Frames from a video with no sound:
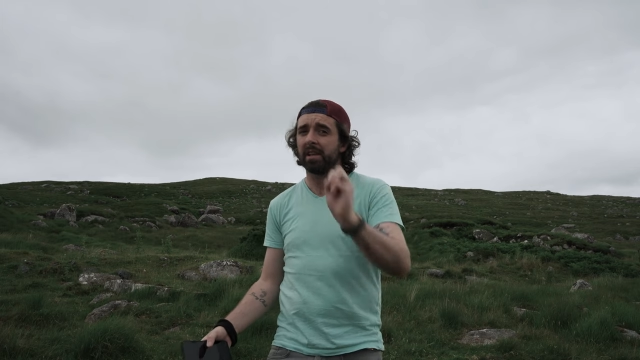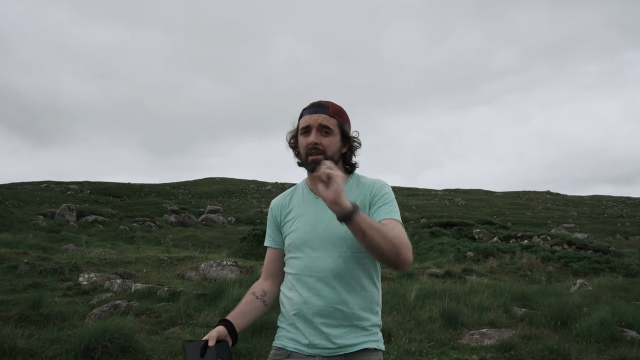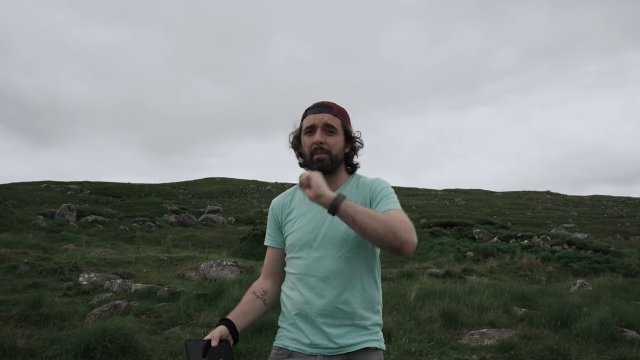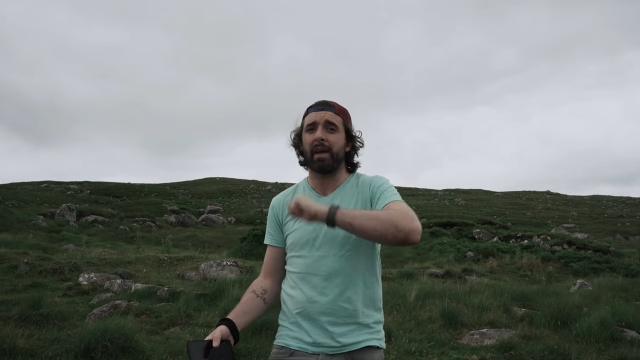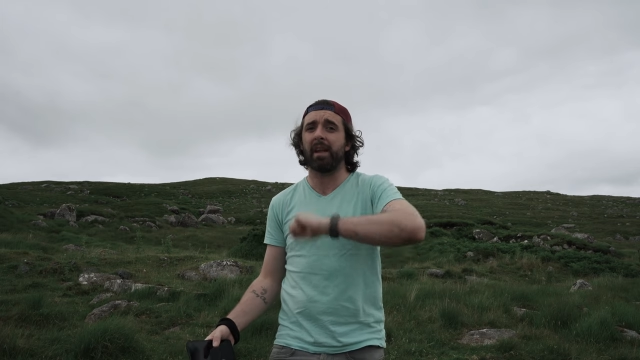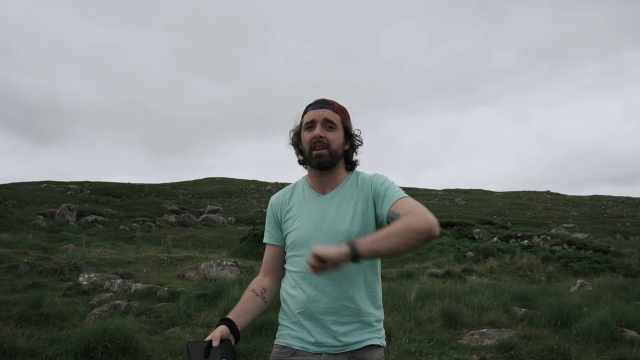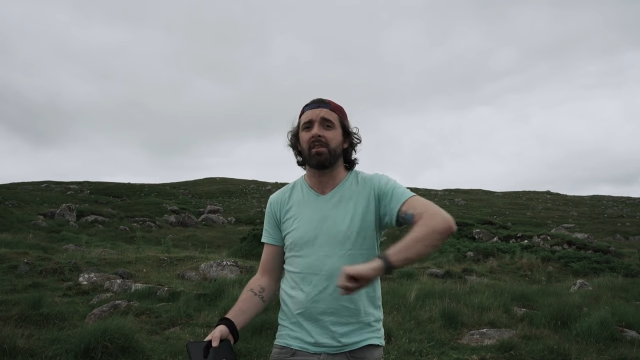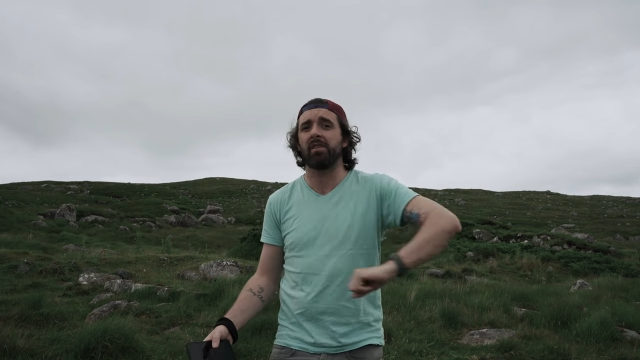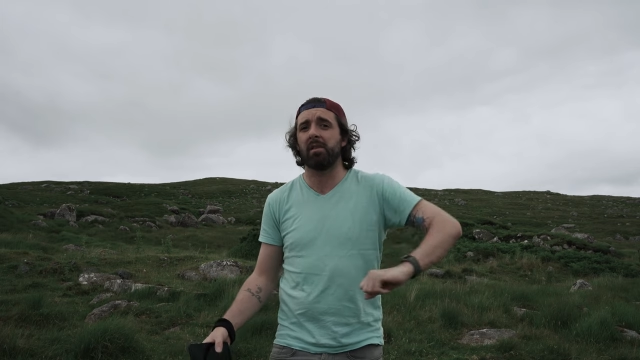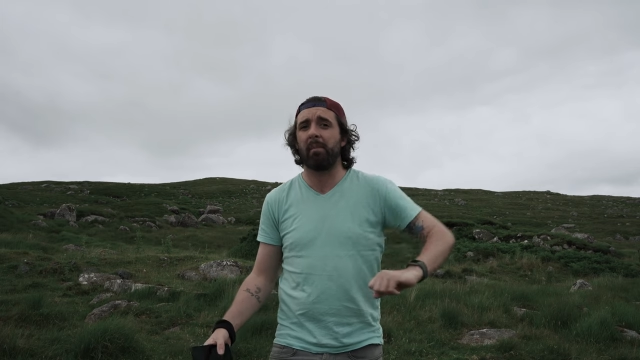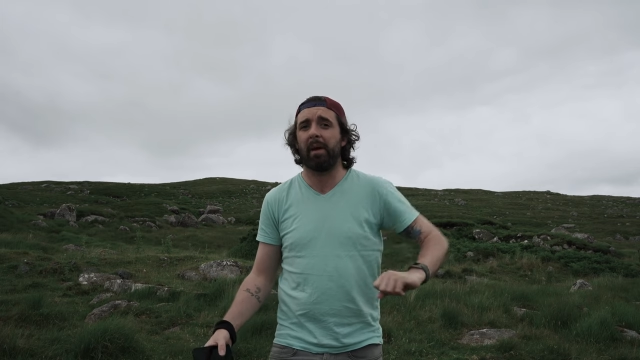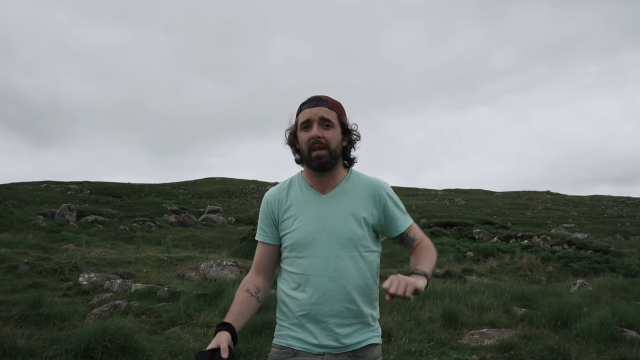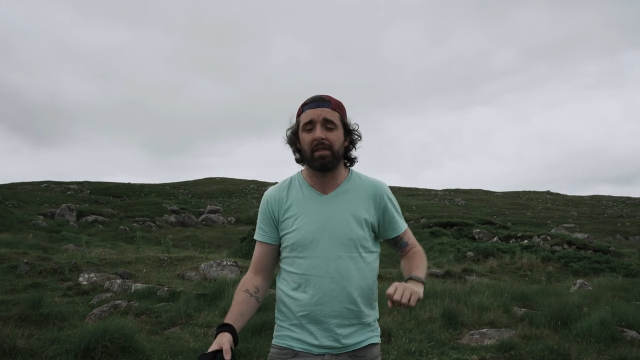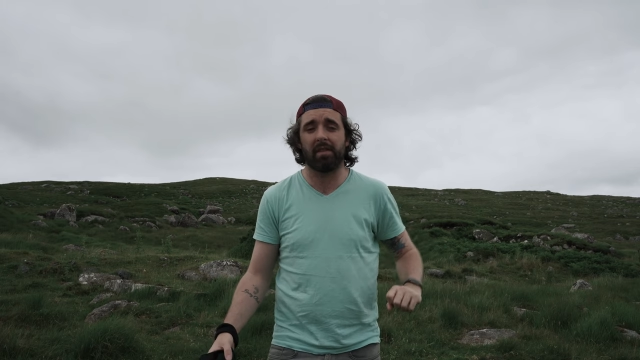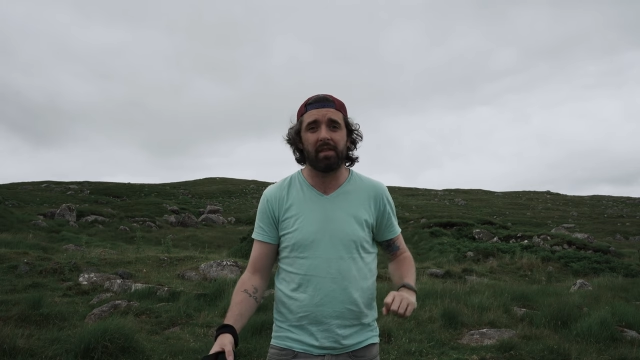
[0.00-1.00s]
depending on the
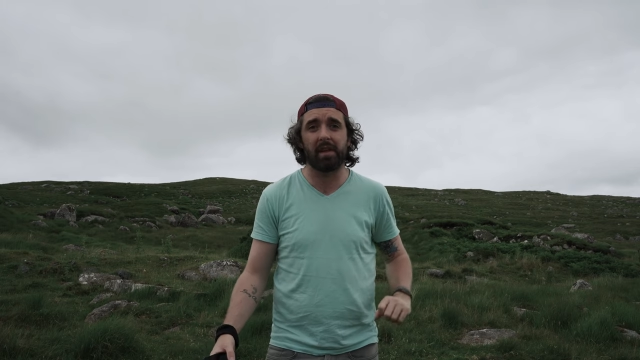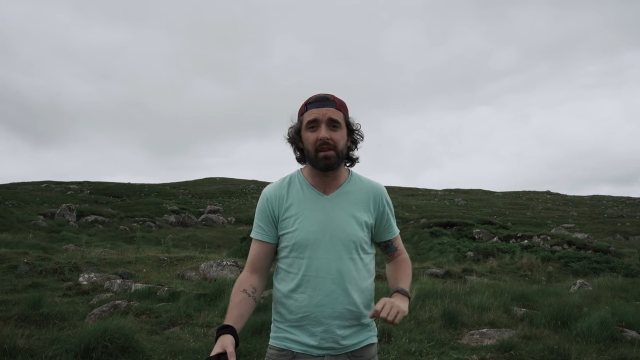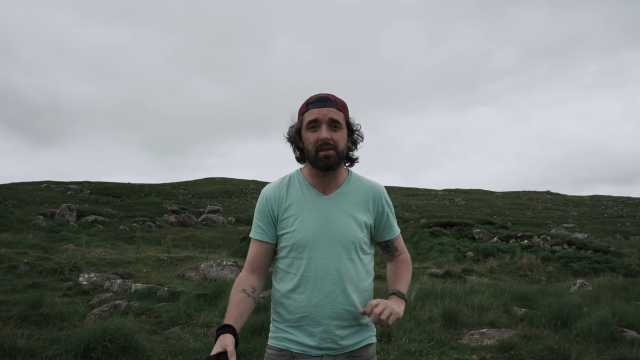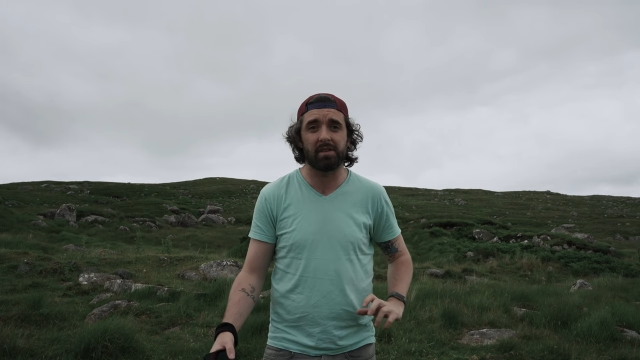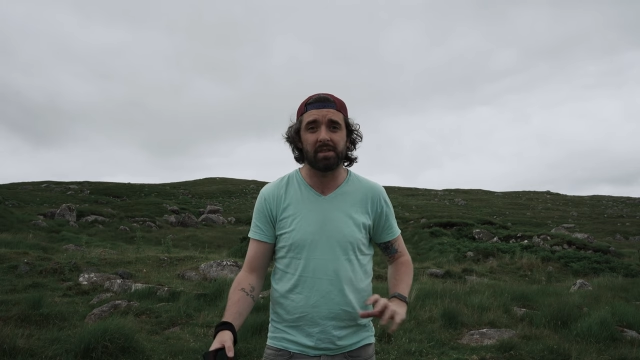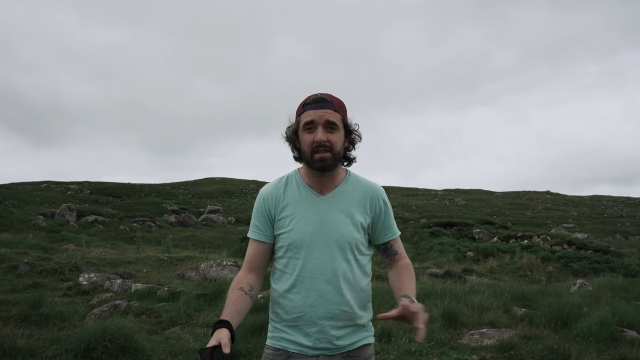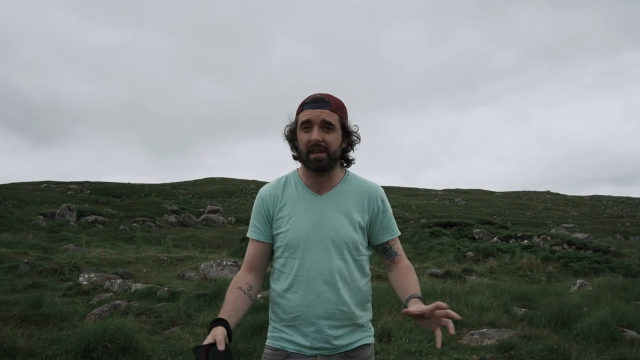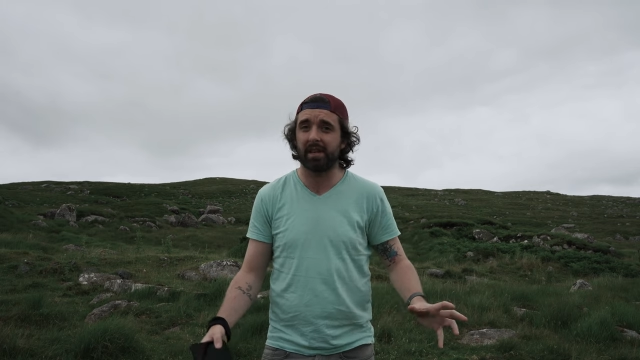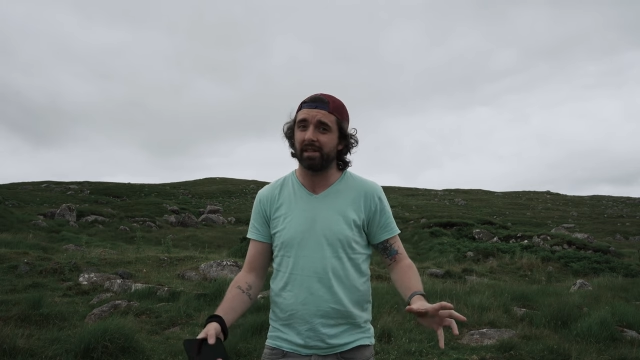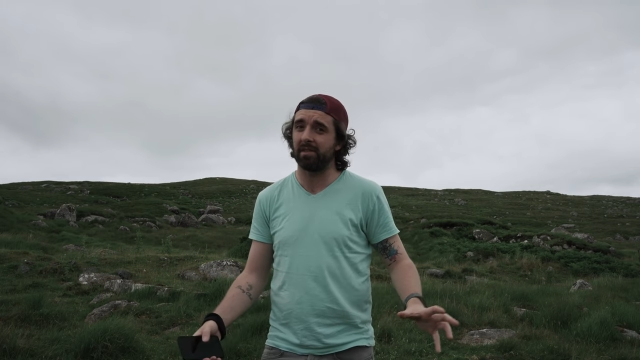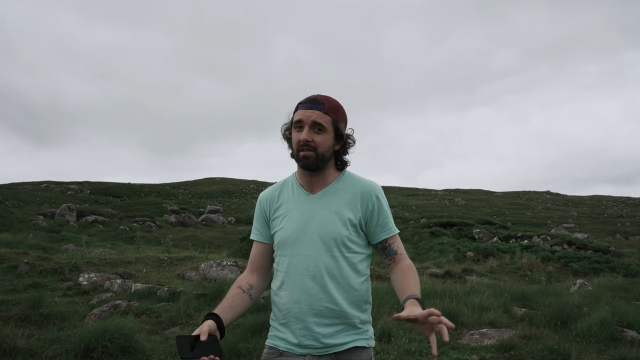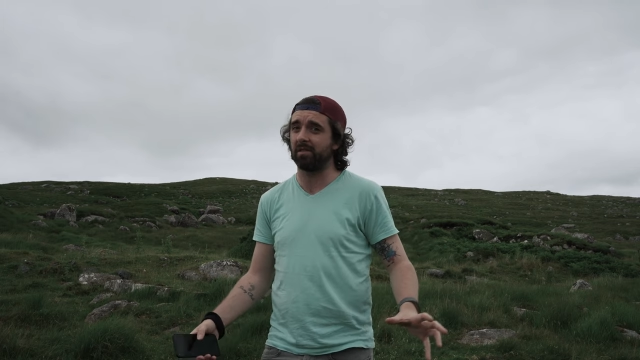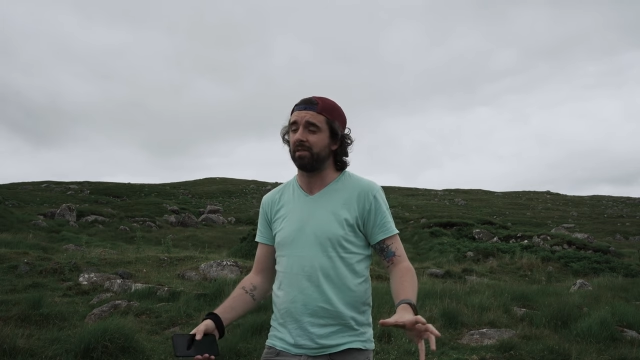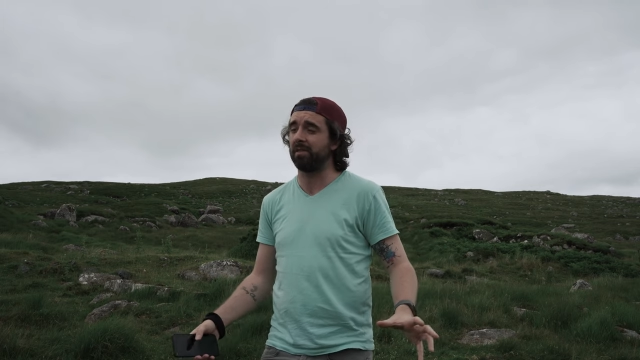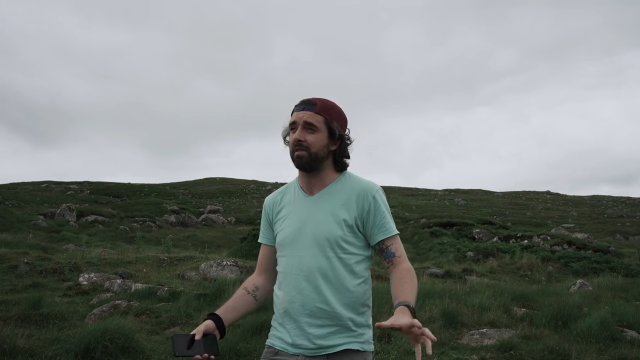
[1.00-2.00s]
method that you decide
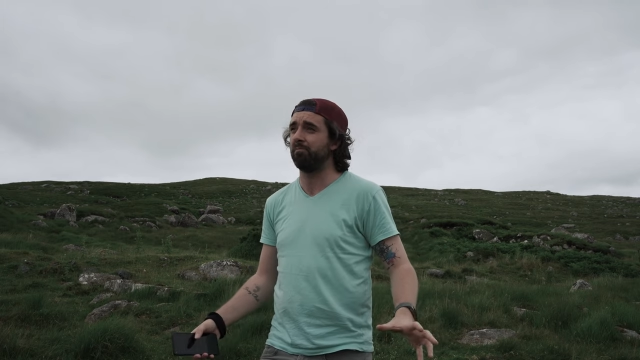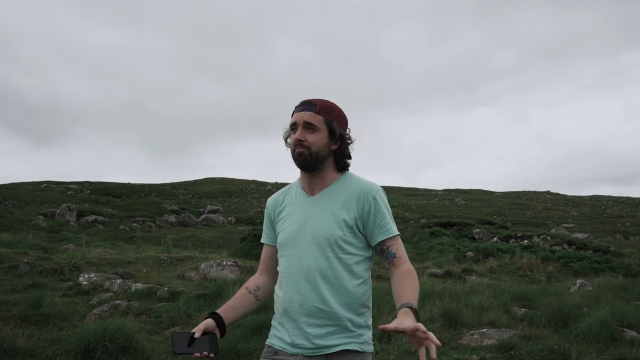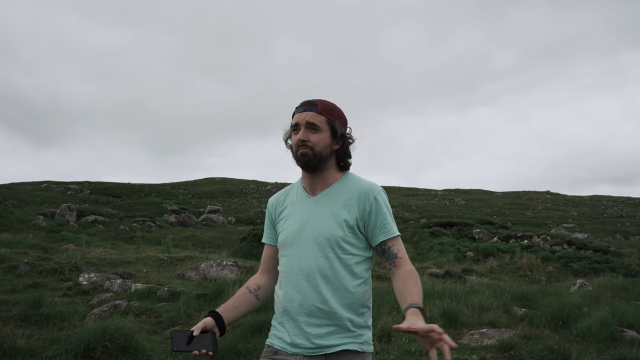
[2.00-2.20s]
to